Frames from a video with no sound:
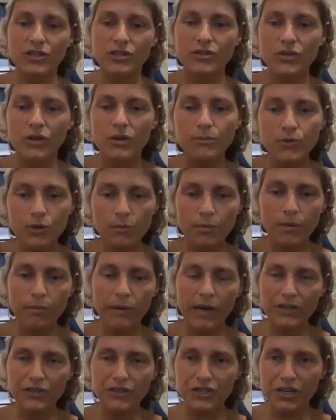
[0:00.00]
So I'm super
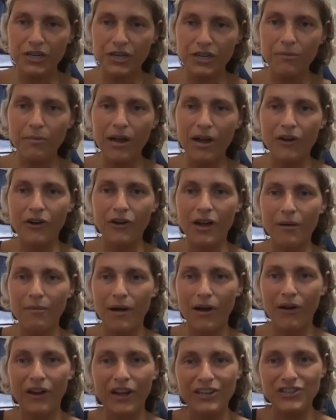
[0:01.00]
passionate about
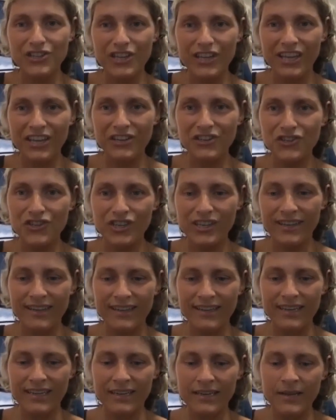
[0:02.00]
about education,
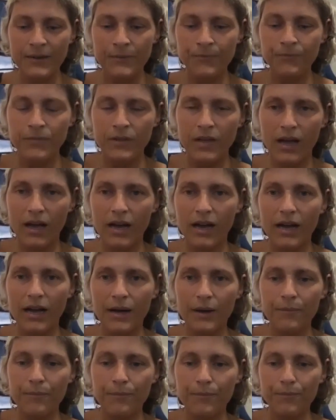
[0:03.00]
and
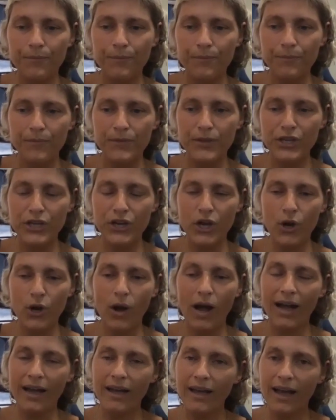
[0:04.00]
um, you know,
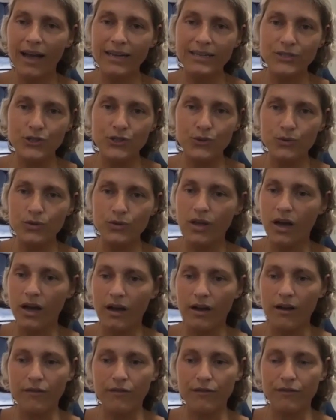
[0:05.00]
I I do love